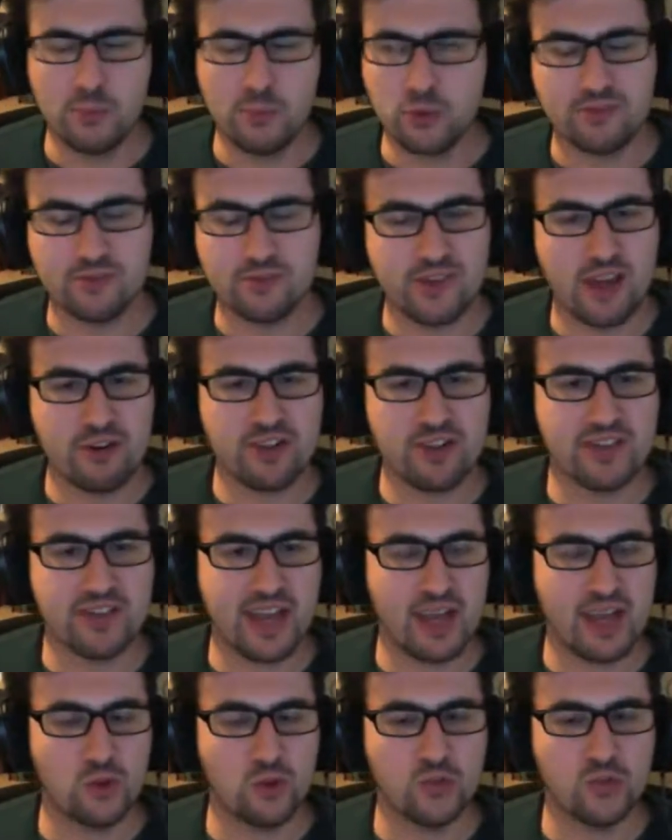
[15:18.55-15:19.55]
book of fairy
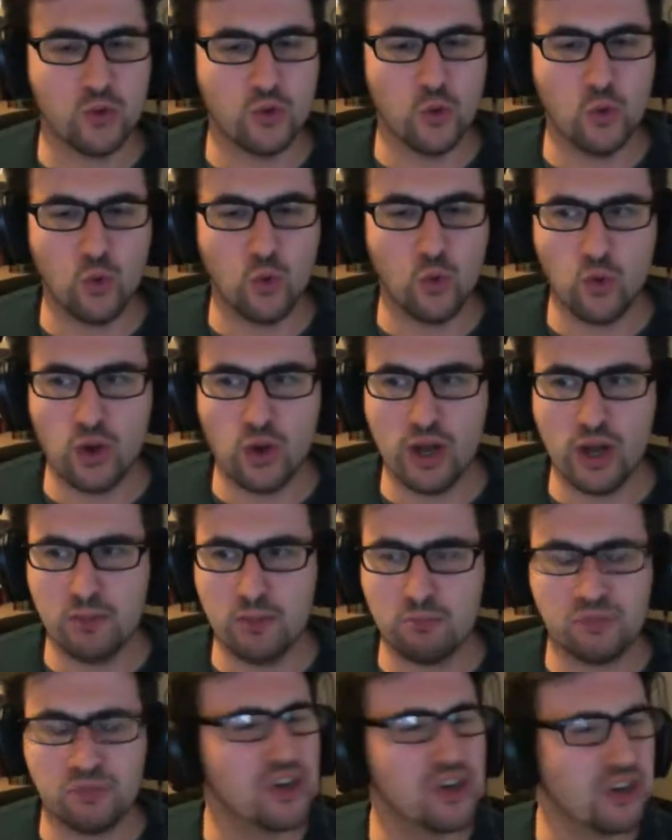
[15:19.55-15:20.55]
tales, or
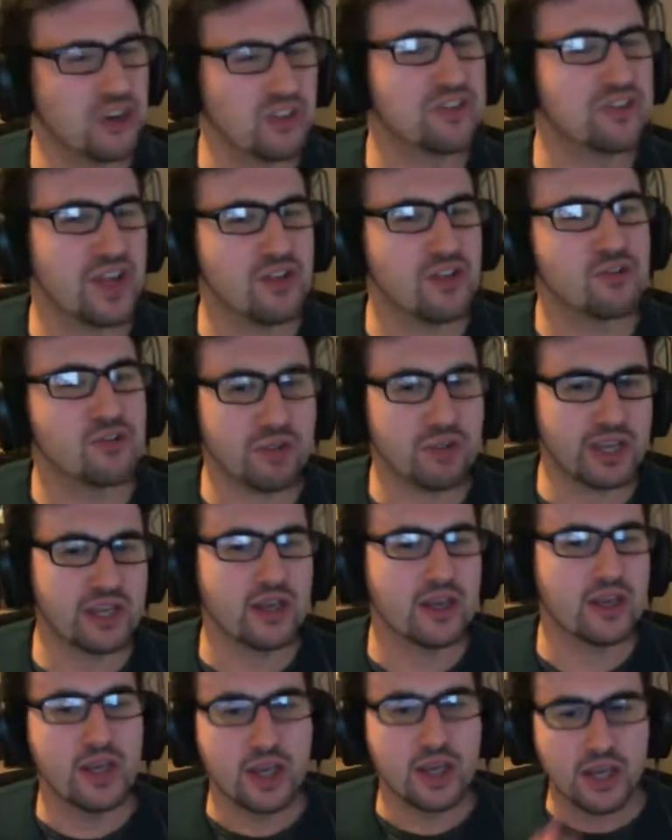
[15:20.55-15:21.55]
turn of the
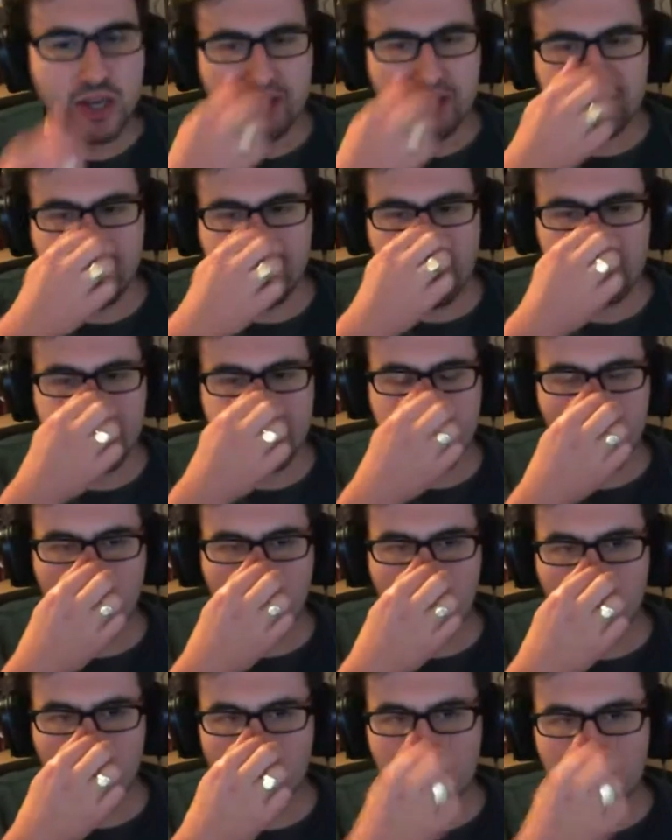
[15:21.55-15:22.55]
century kind of fairy tale
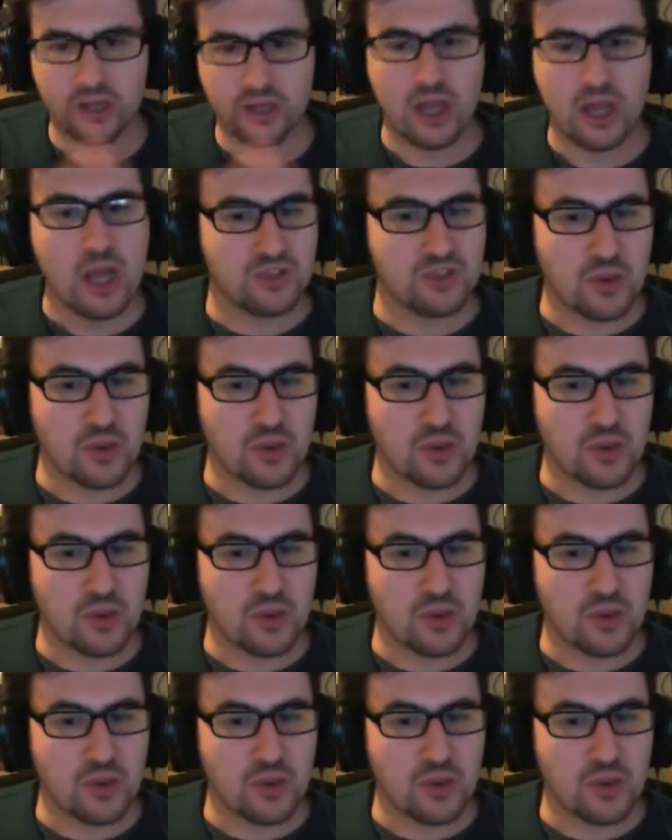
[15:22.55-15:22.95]
artwork.